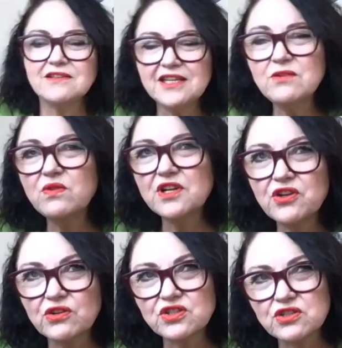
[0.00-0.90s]
think what
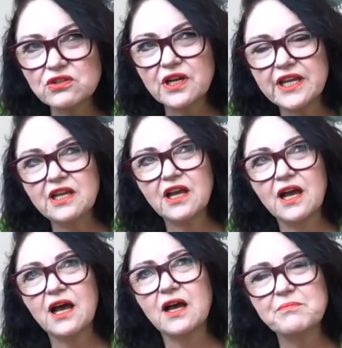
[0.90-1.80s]
your story
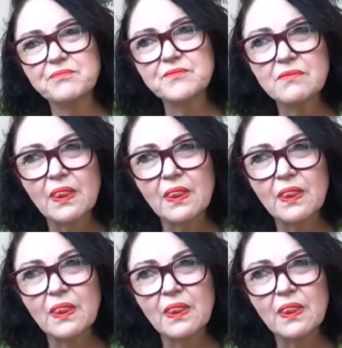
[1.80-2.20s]
um,